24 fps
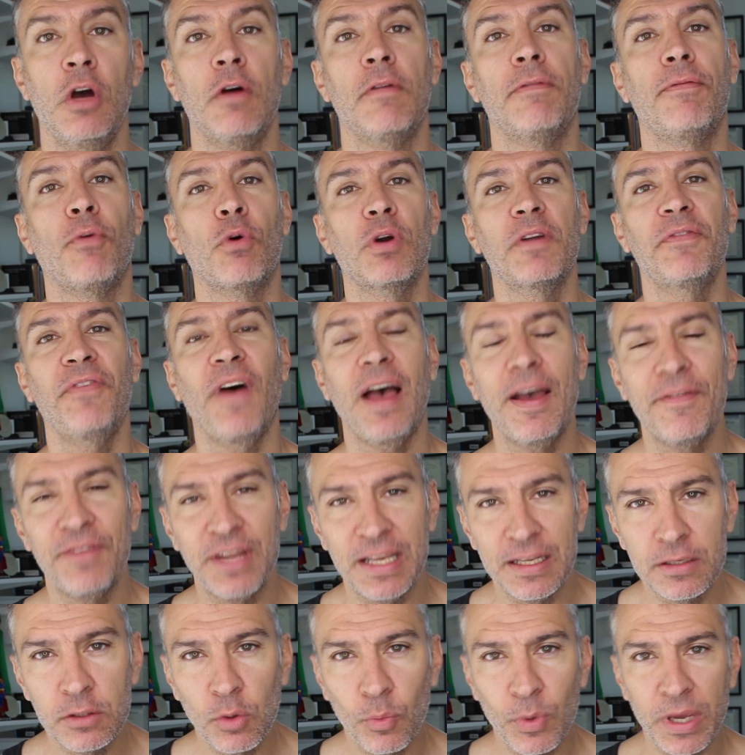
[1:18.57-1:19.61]
4 to 5
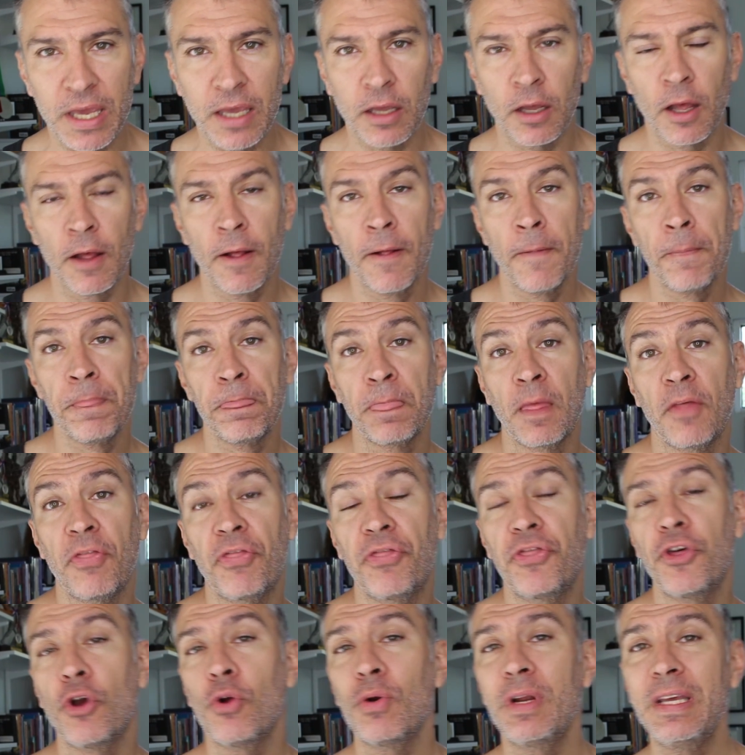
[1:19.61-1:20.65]
days a week,
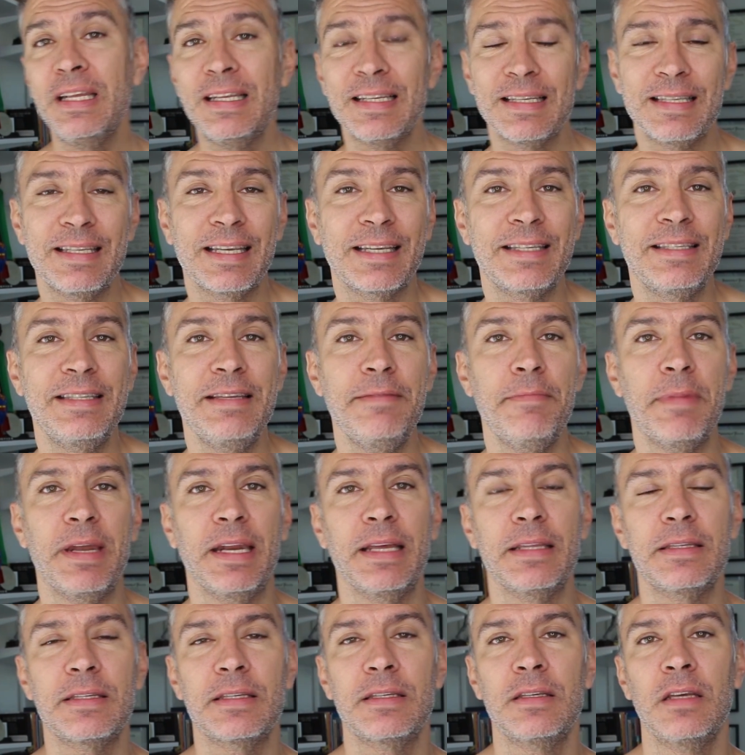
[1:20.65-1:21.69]
30 to 60
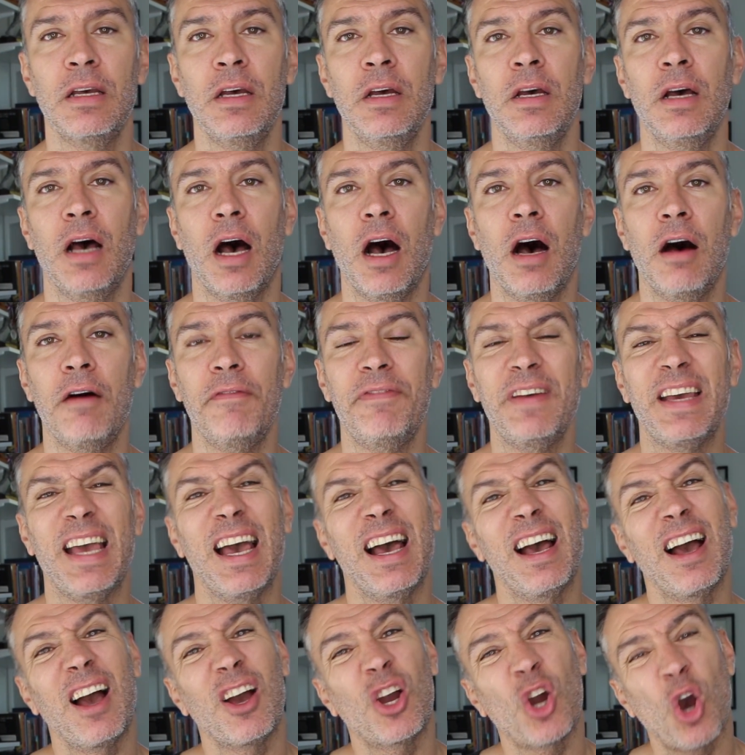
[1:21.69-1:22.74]
minutes
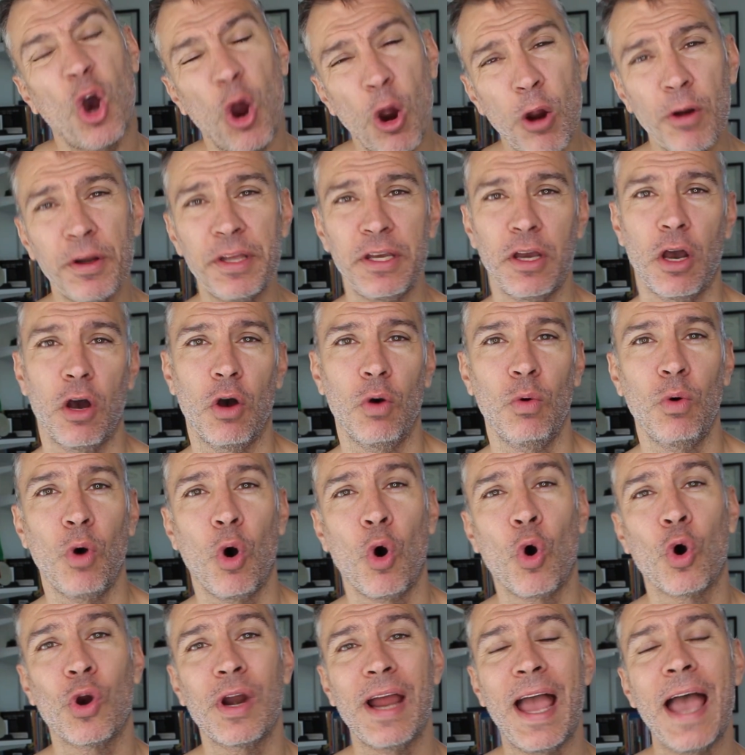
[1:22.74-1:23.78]
of
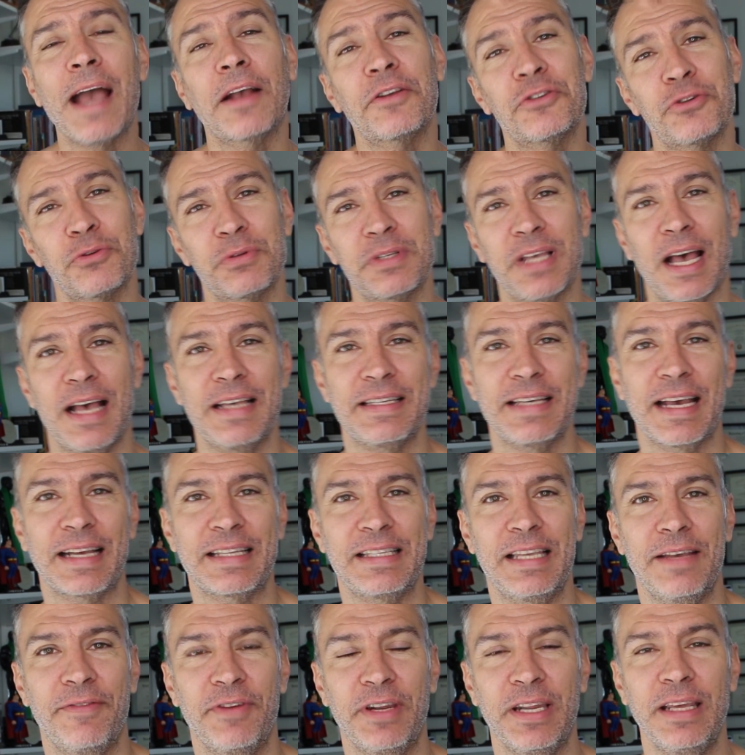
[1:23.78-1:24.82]
cardio or exercise
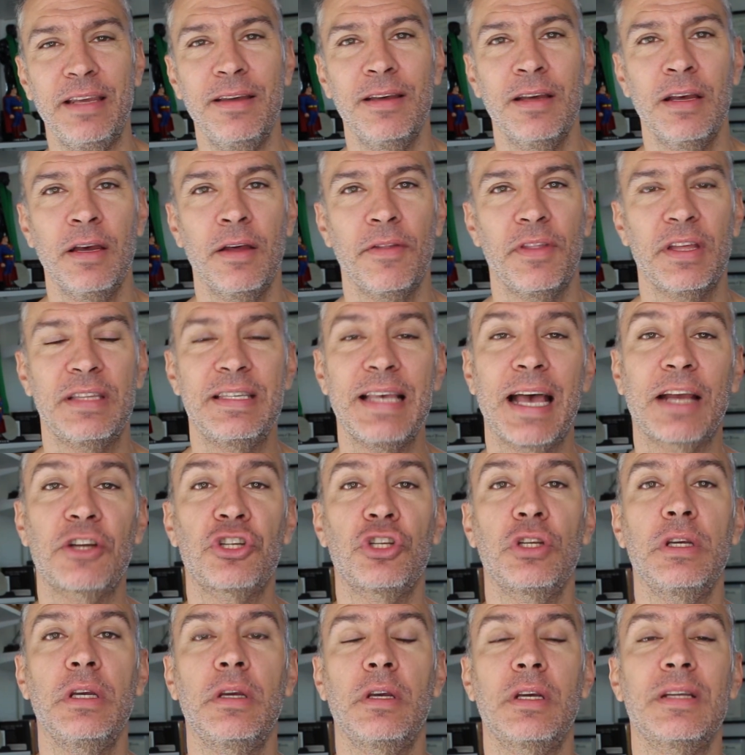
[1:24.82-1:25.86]
activity that's
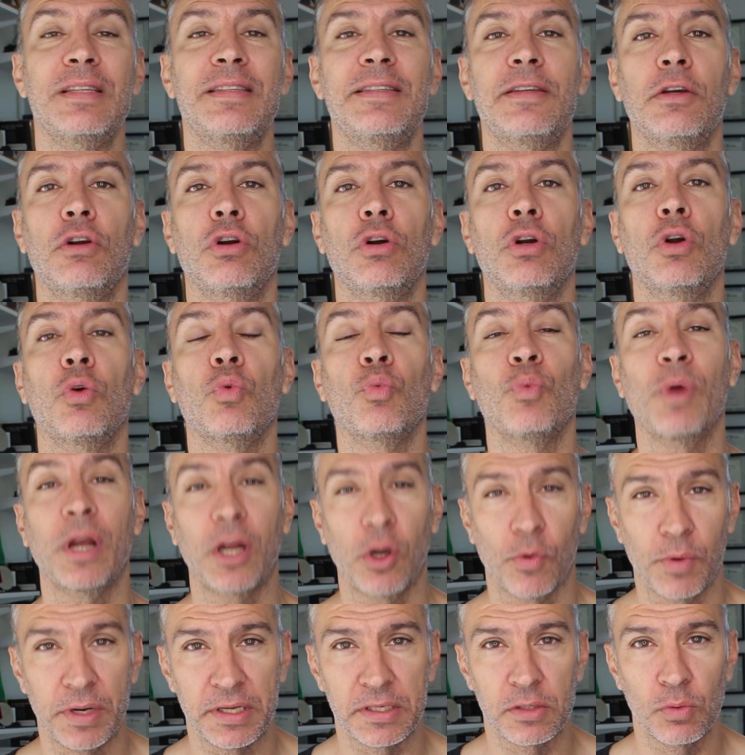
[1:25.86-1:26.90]
actually considered
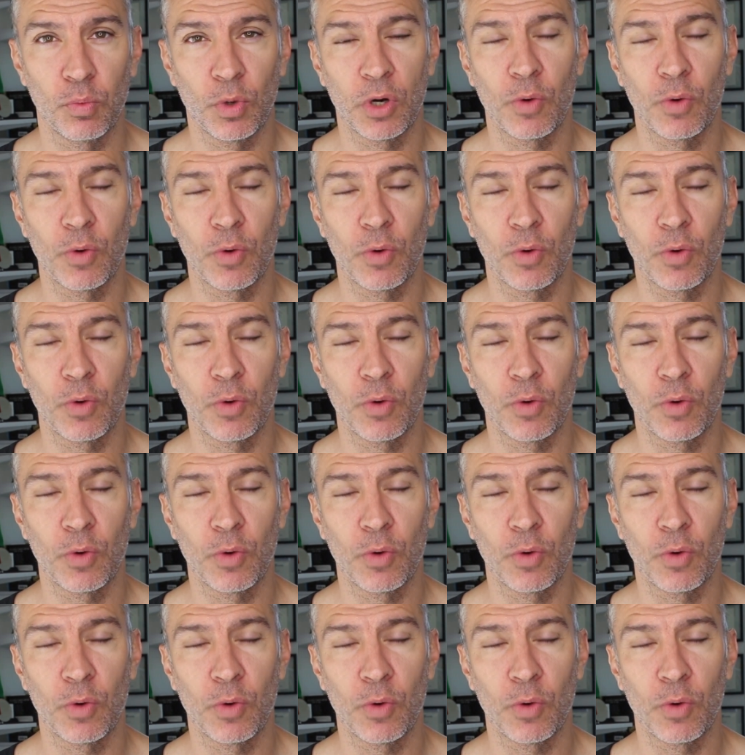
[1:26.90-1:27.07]
rigorous.